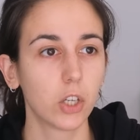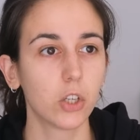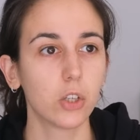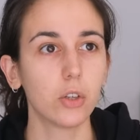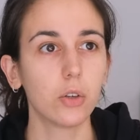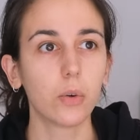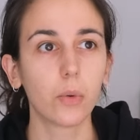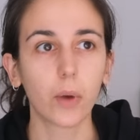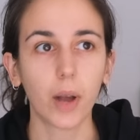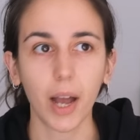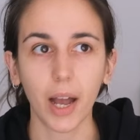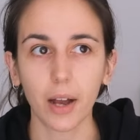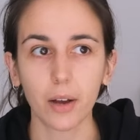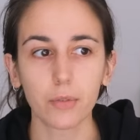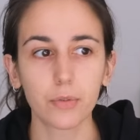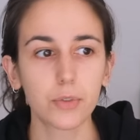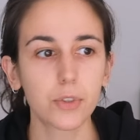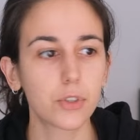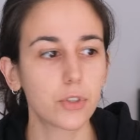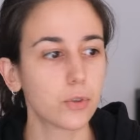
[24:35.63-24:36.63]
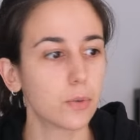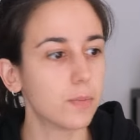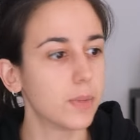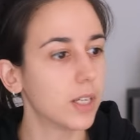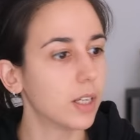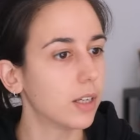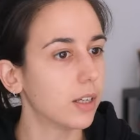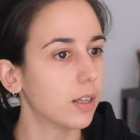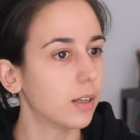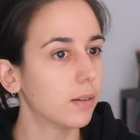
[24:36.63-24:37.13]
You don't have to
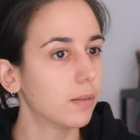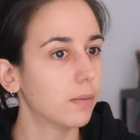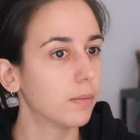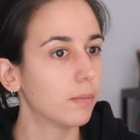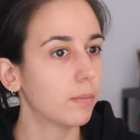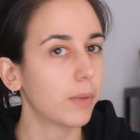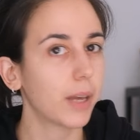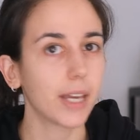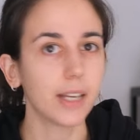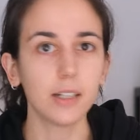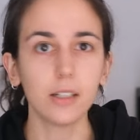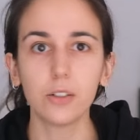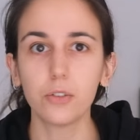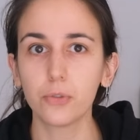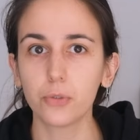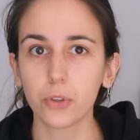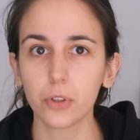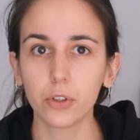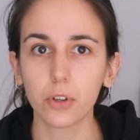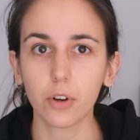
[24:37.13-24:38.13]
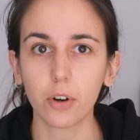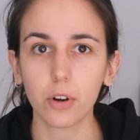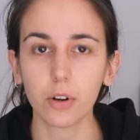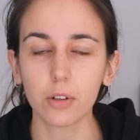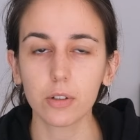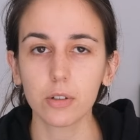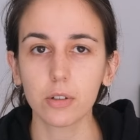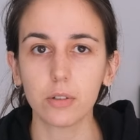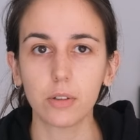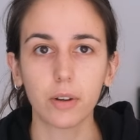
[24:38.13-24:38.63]
be paid for your
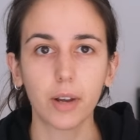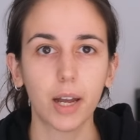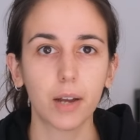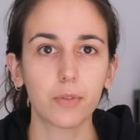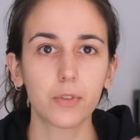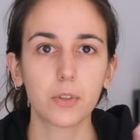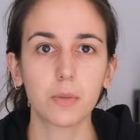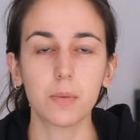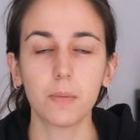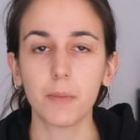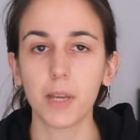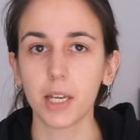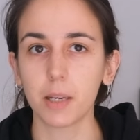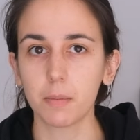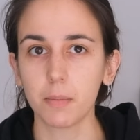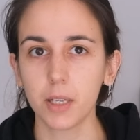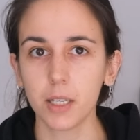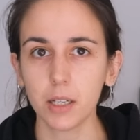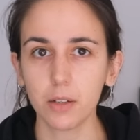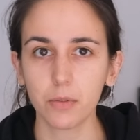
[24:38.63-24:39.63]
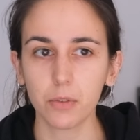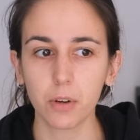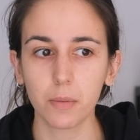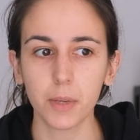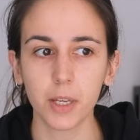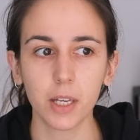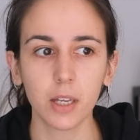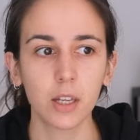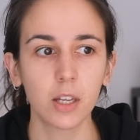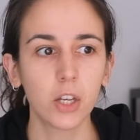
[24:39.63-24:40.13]
art. You don't have to make money from
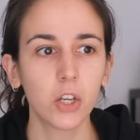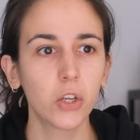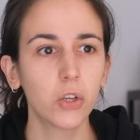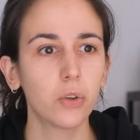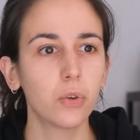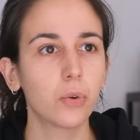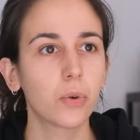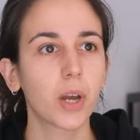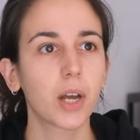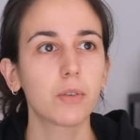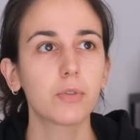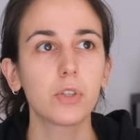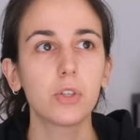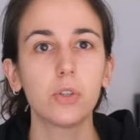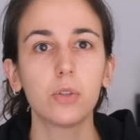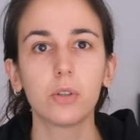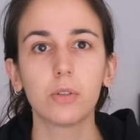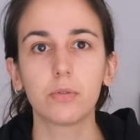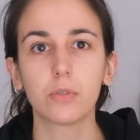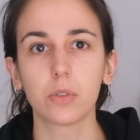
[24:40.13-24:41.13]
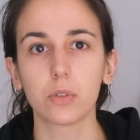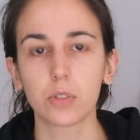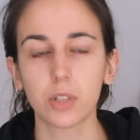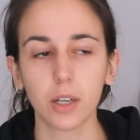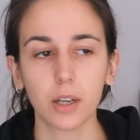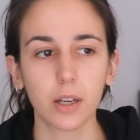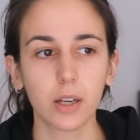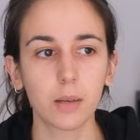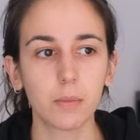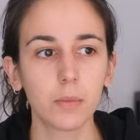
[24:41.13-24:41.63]
it. You don't have to do it full
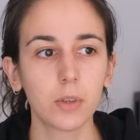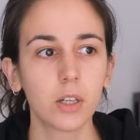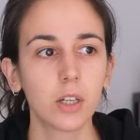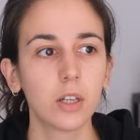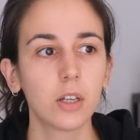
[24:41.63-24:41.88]
time